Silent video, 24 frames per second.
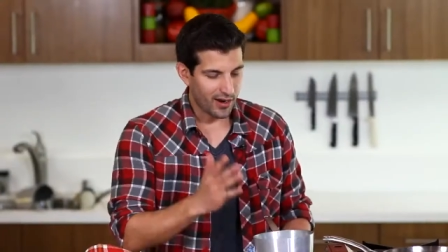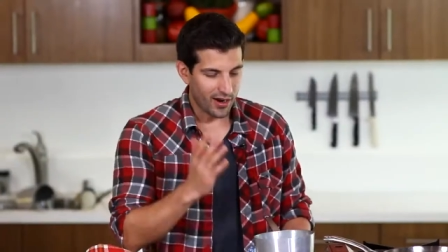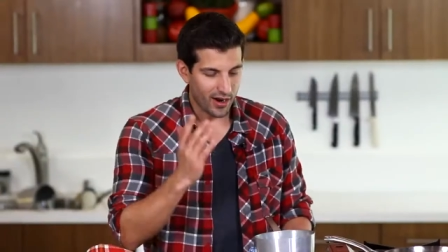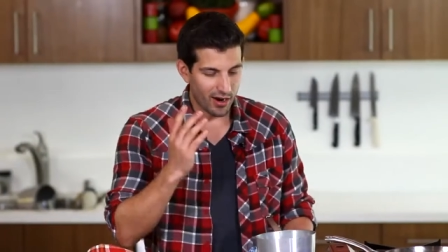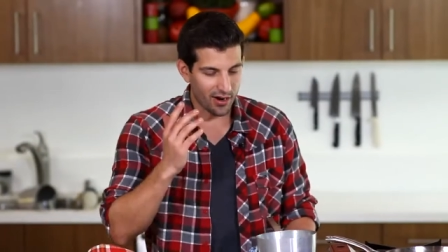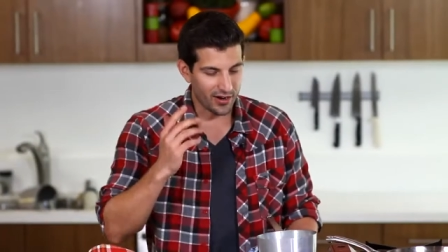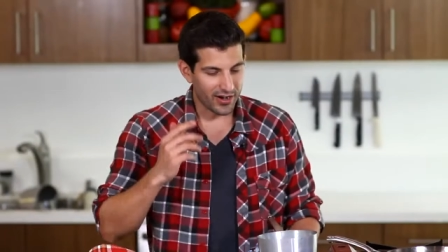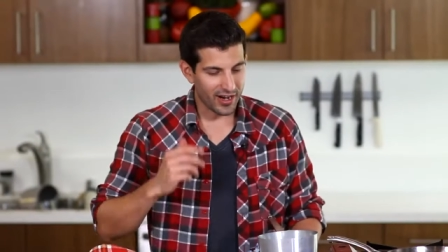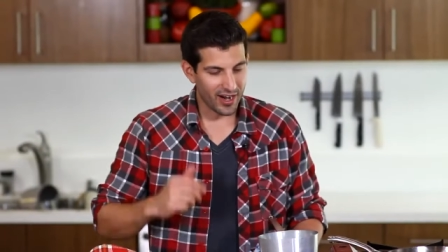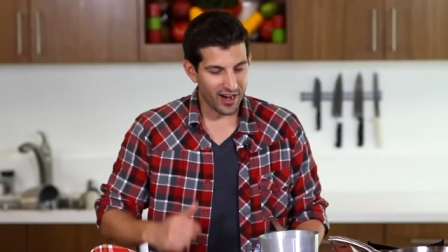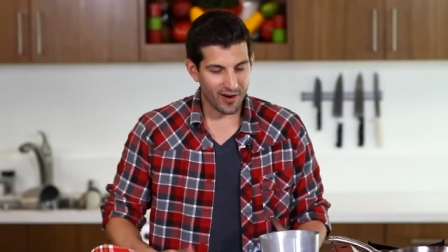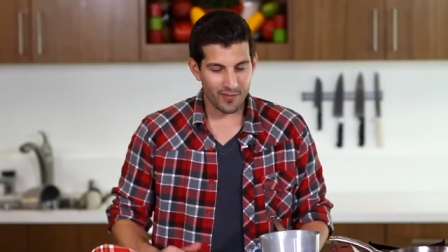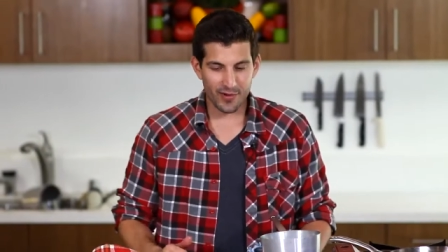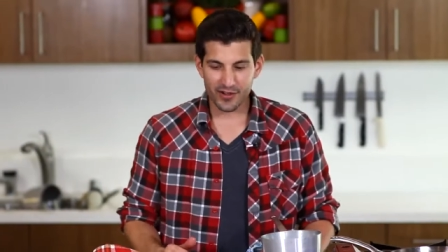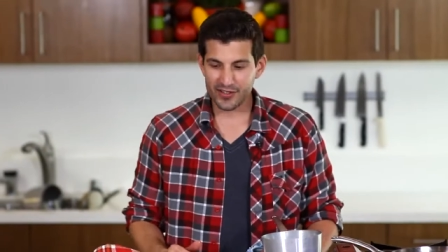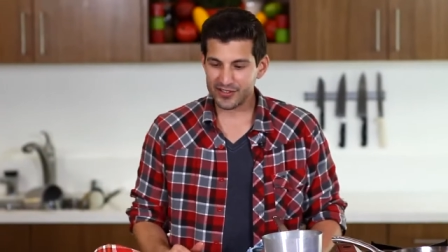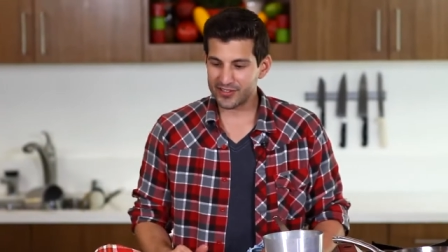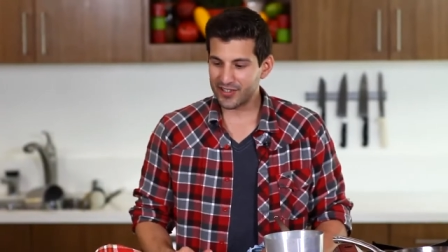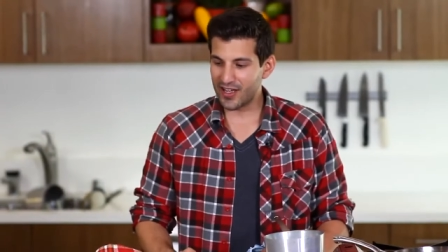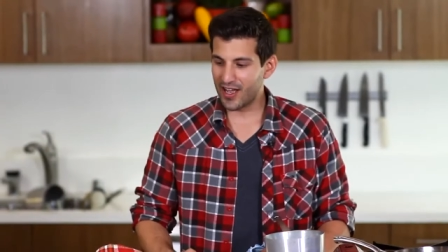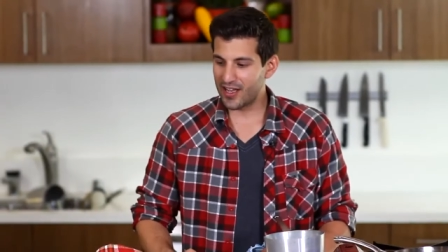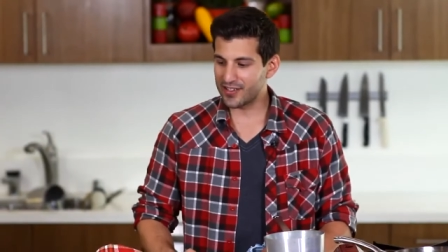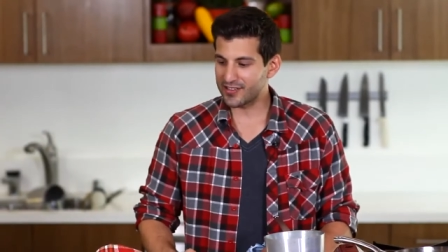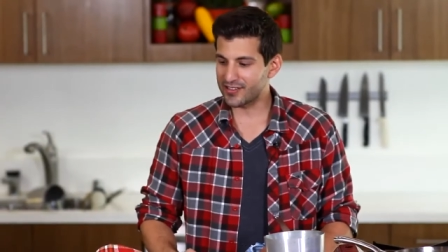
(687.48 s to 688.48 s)
Our caramel
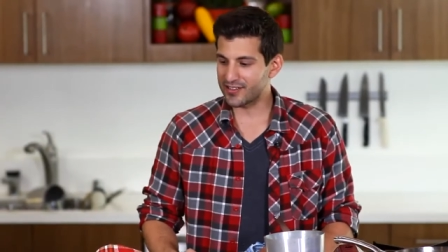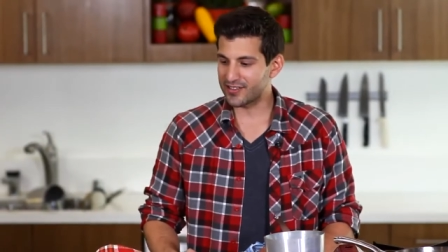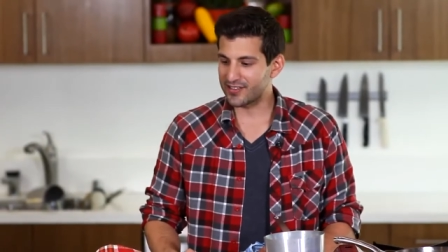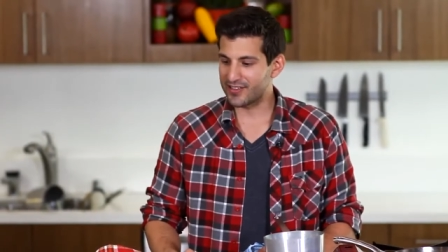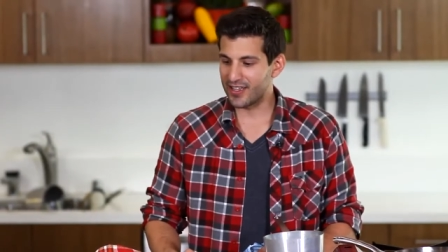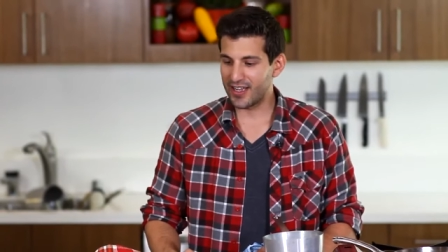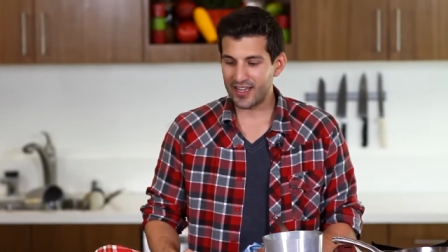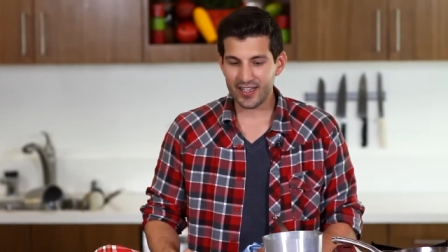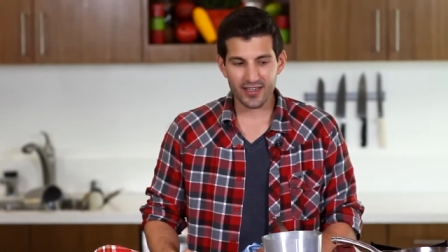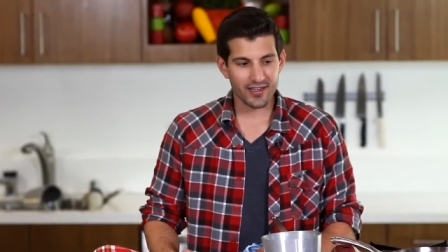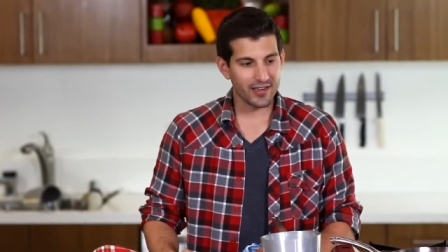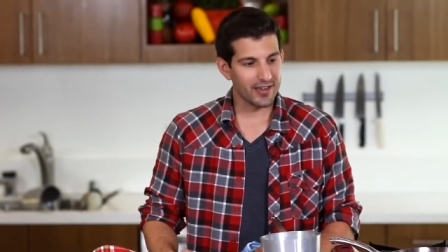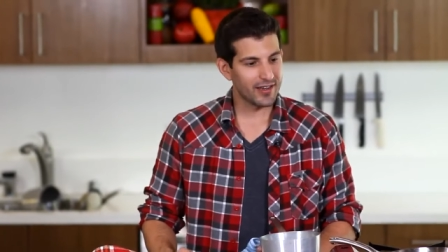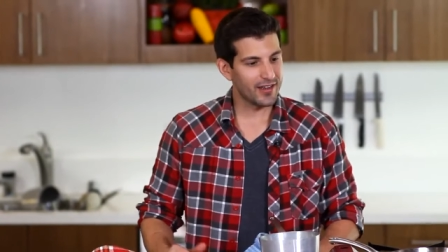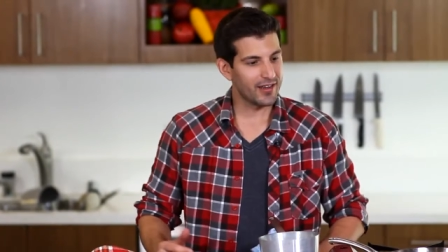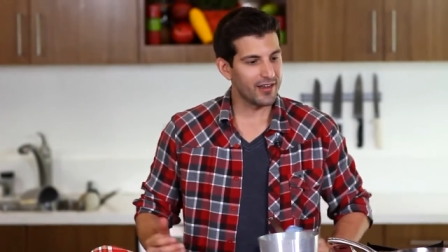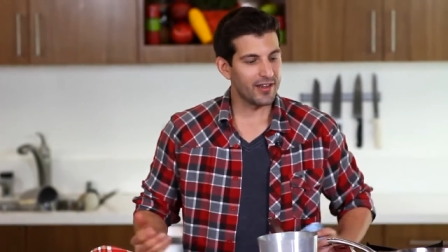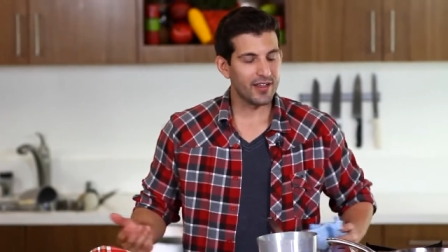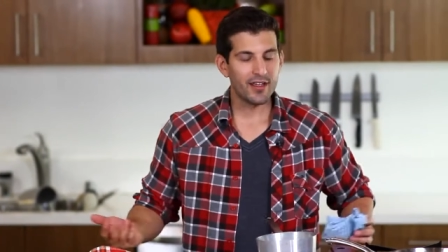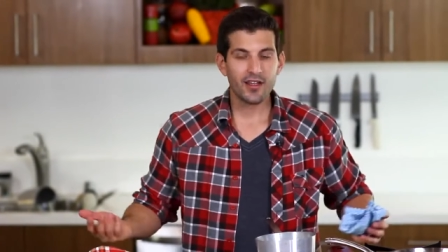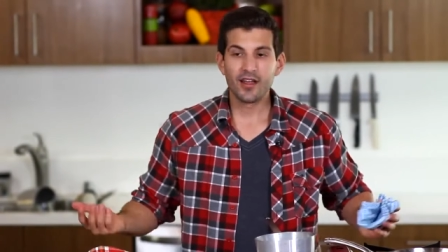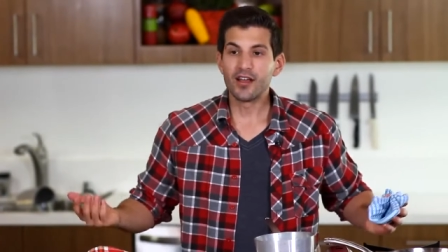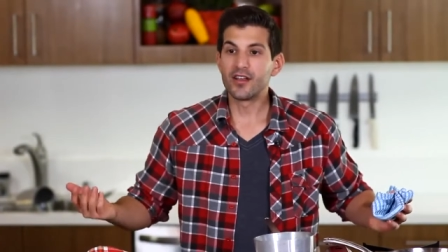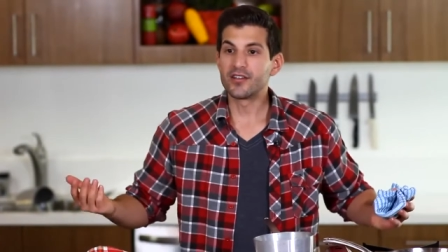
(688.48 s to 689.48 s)
sauce is done.
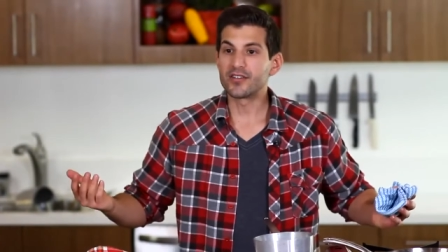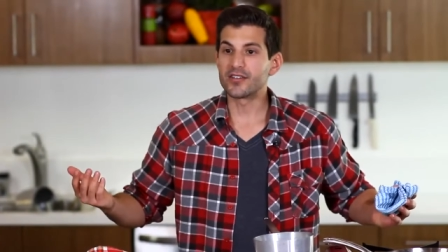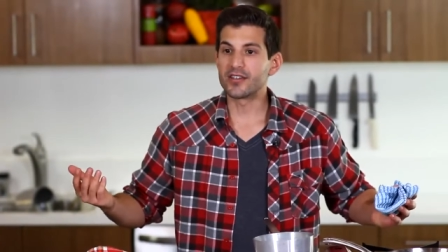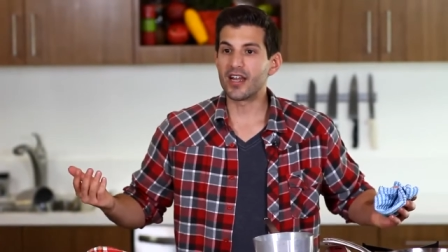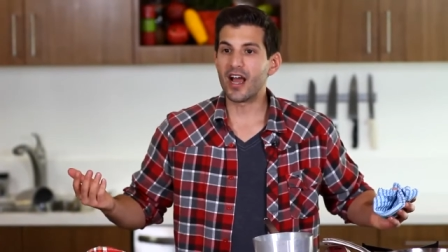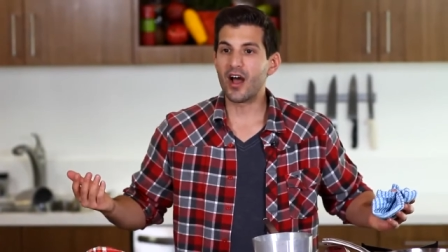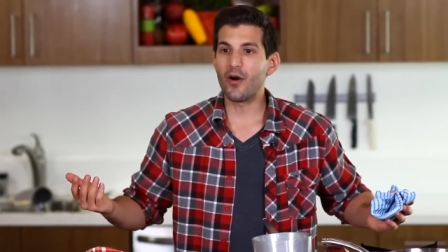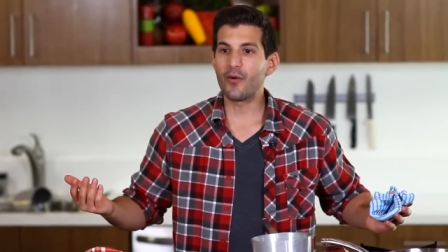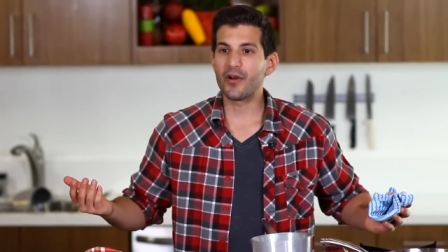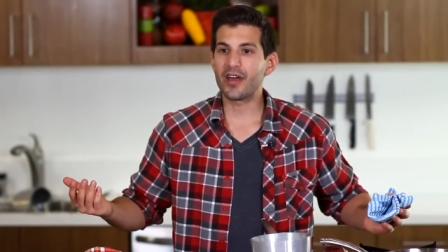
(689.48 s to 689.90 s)
So now